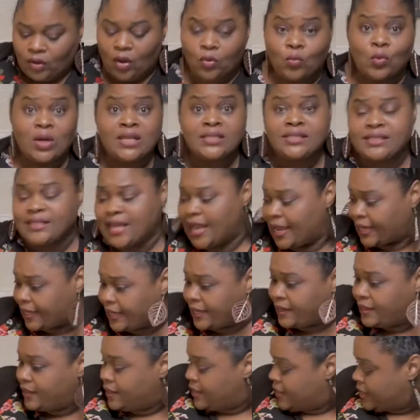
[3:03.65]
One
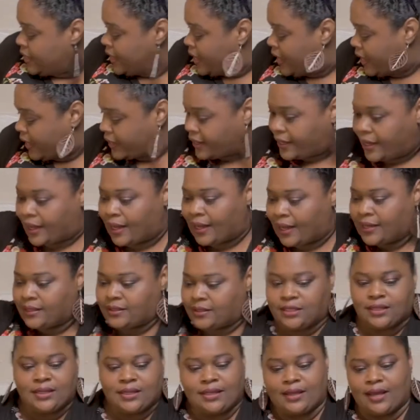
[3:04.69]
second. Got
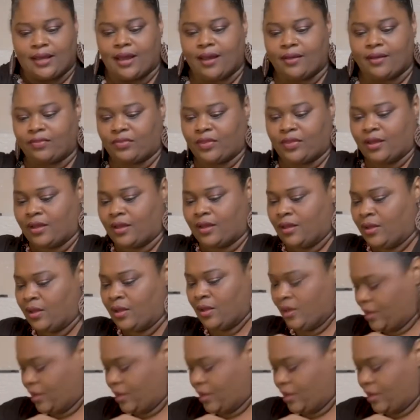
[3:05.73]
it together.